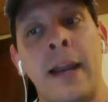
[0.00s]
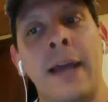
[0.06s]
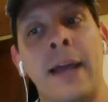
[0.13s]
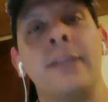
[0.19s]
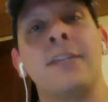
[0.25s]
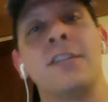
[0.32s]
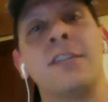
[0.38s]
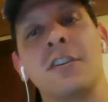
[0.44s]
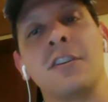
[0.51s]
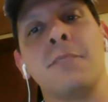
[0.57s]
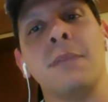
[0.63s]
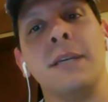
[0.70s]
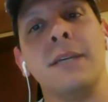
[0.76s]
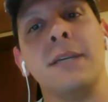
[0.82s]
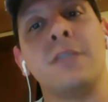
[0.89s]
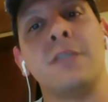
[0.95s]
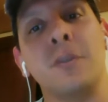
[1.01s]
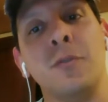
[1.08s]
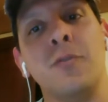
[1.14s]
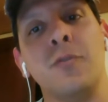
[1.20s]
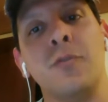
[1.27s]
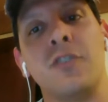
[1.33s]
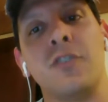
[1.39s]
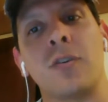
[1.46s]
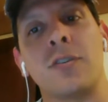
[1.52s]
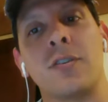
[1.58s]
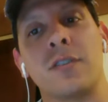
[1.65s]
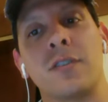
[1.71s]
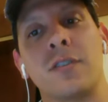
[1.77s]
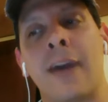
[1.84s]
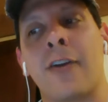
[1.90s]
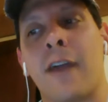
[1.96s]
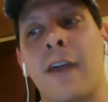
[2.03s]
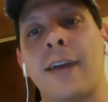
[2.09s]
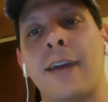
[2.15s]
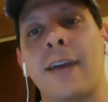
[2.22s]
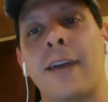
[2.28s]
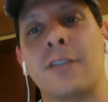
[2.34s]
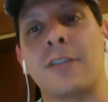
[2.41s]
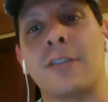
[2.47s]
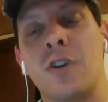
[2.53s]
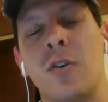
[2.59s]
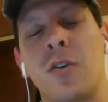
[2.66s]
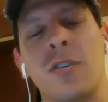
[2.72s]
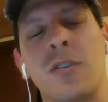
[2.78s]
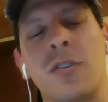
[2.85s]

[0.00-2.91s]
it took me 2 jokes. I cracked 2 jokes,